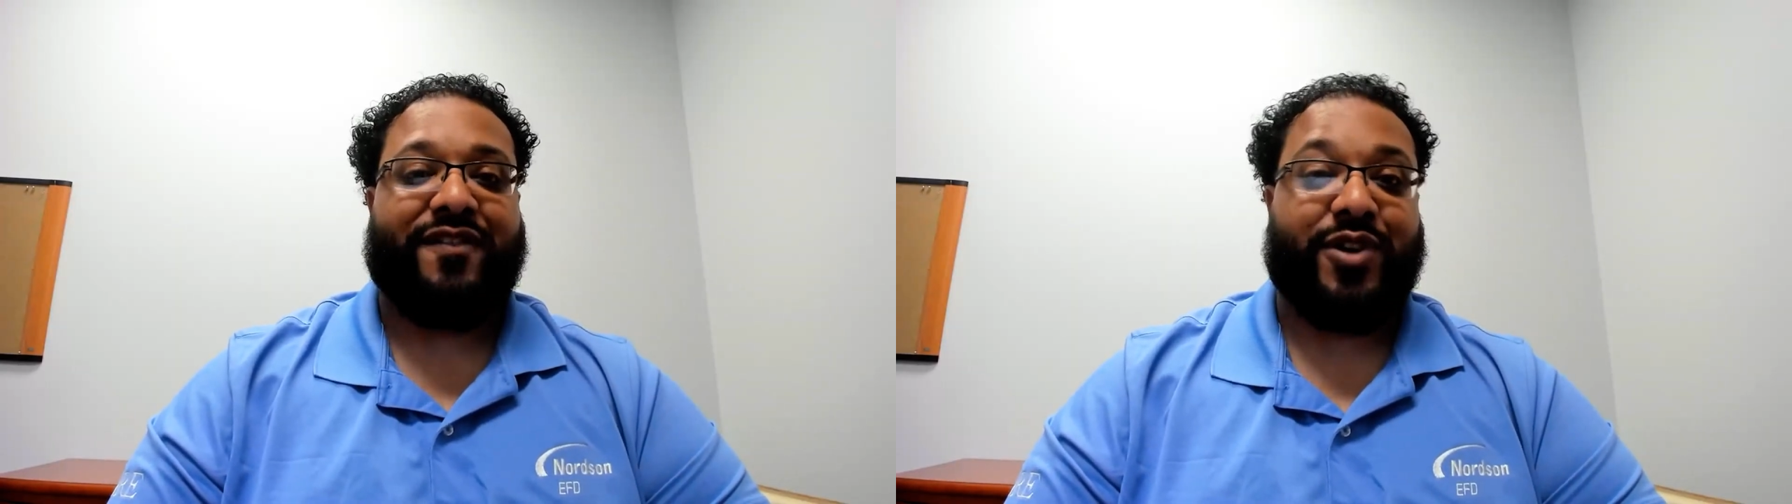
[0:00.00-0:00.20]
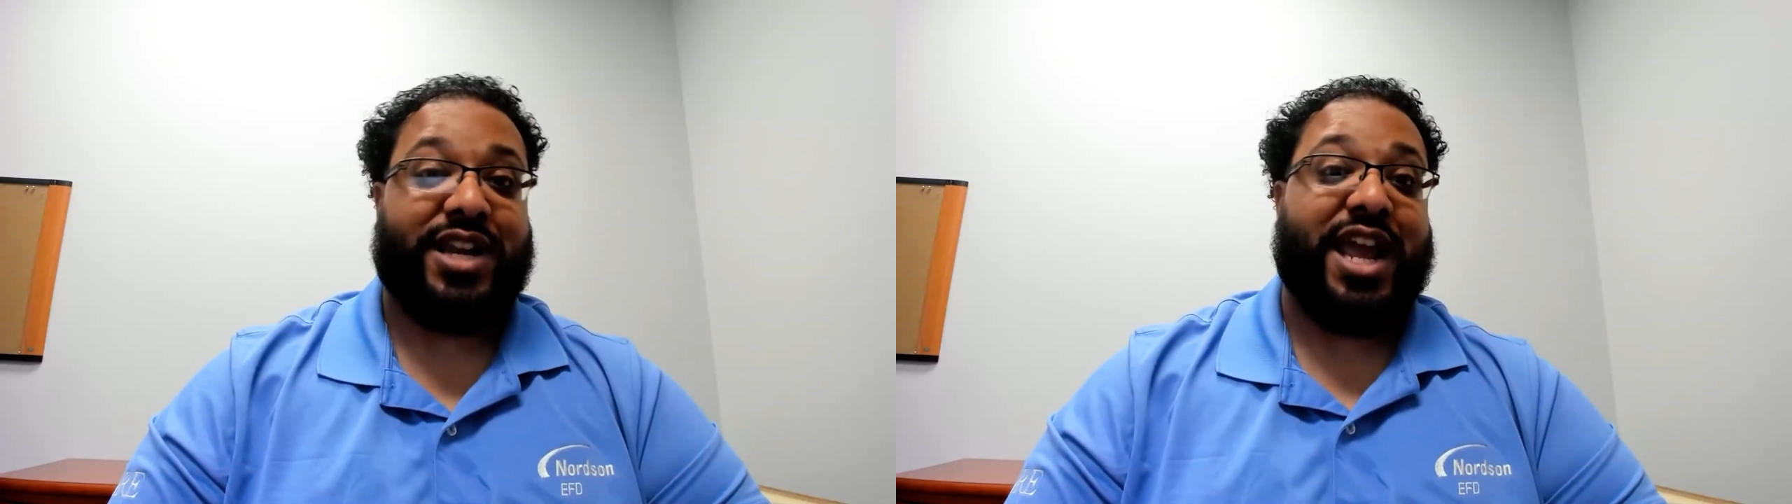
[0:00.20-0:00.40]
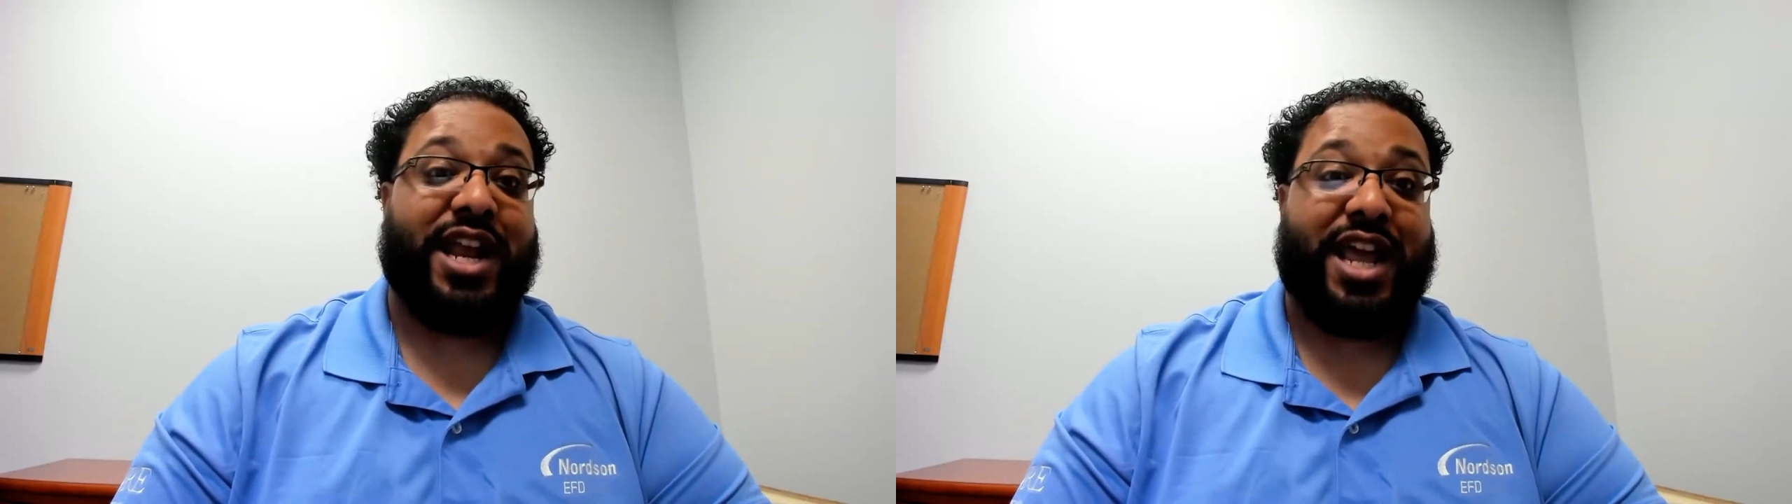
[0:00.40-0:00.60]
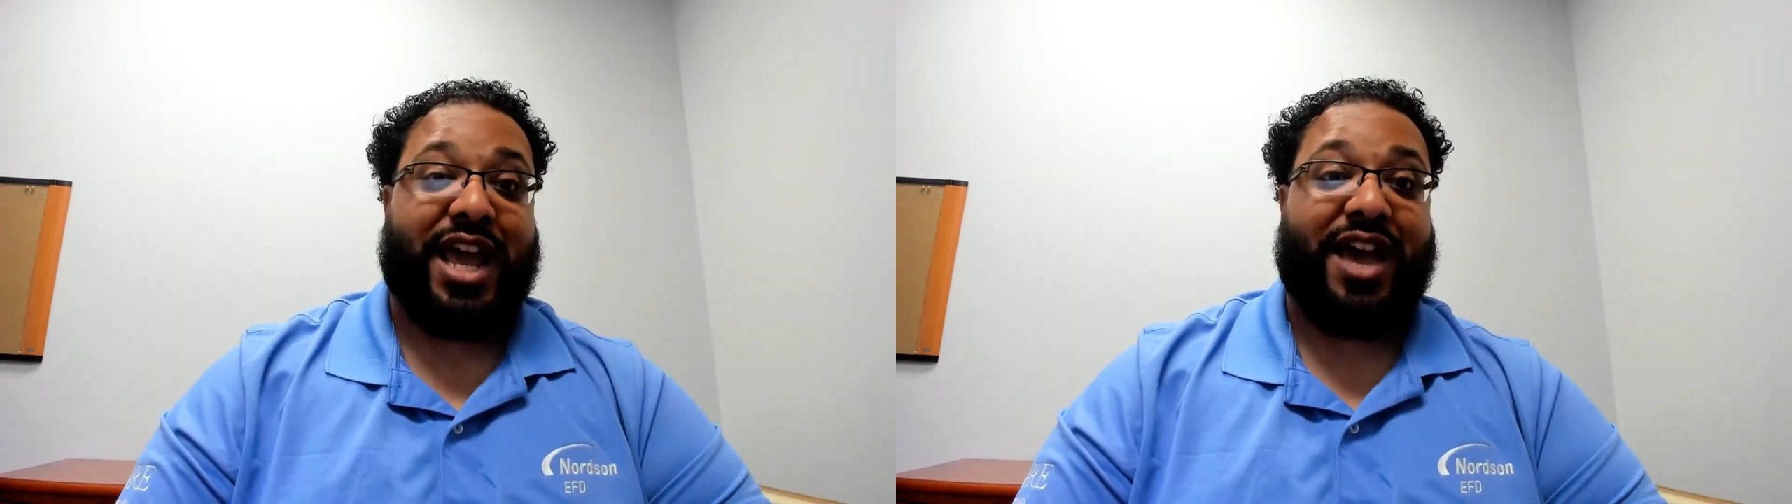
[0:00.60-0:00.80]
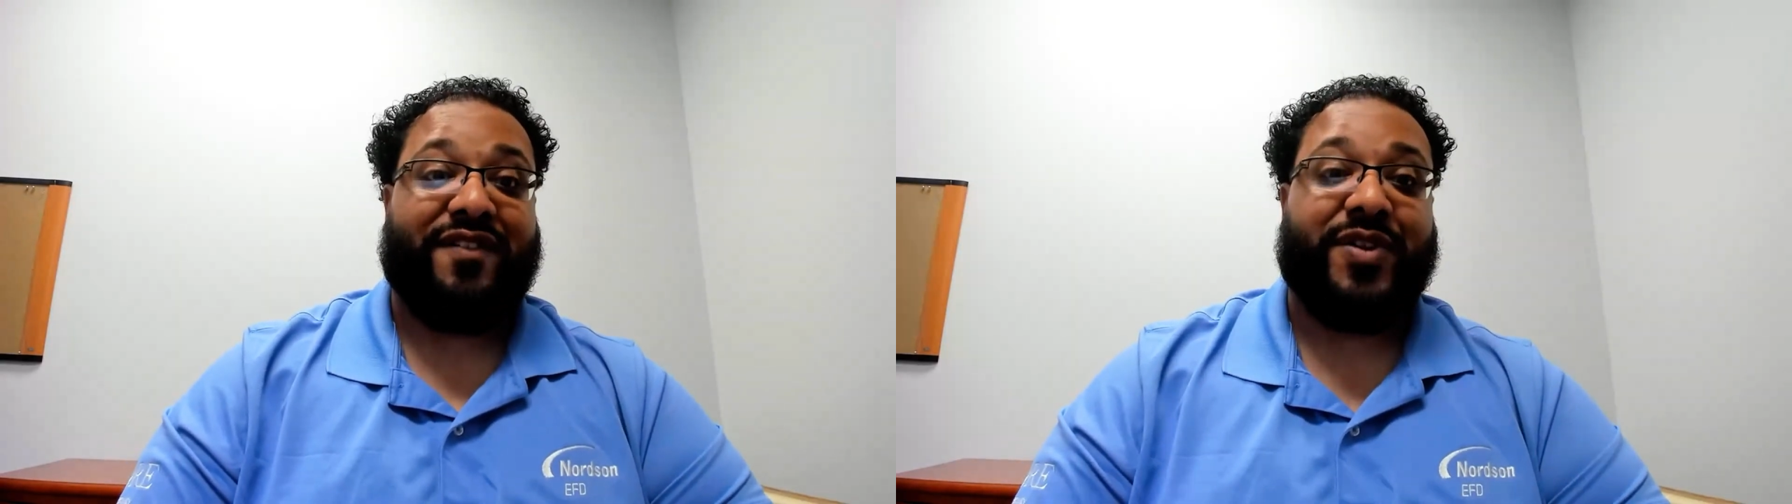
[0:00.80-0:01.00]
for a day and a
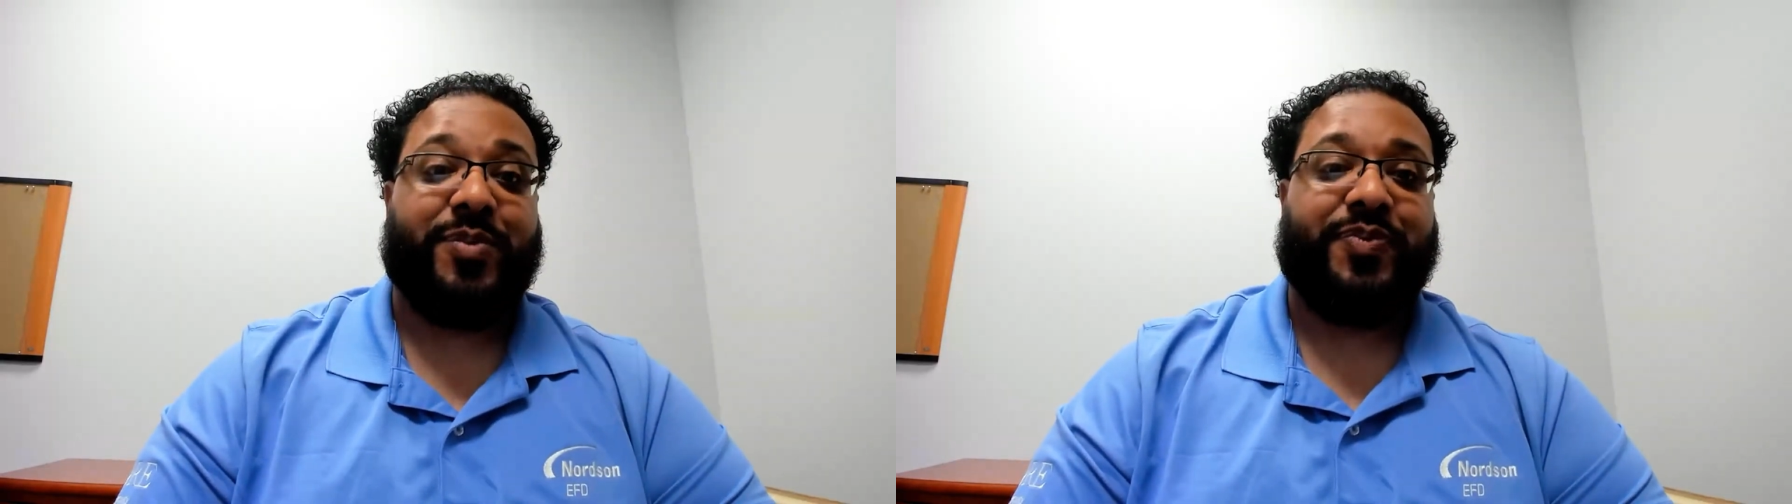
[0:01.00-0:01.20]
half.